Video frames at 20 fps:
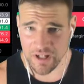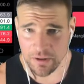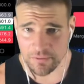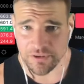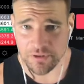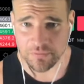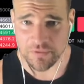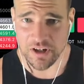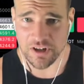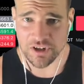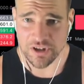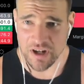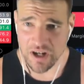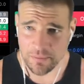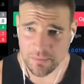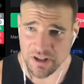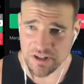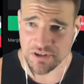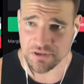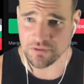it down with the wrench.
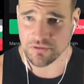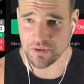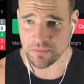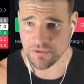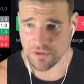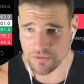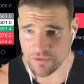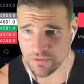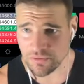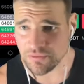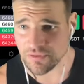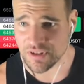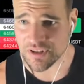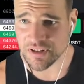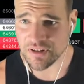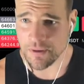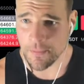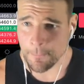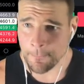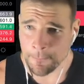God bless you, Crypto
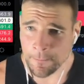Coons.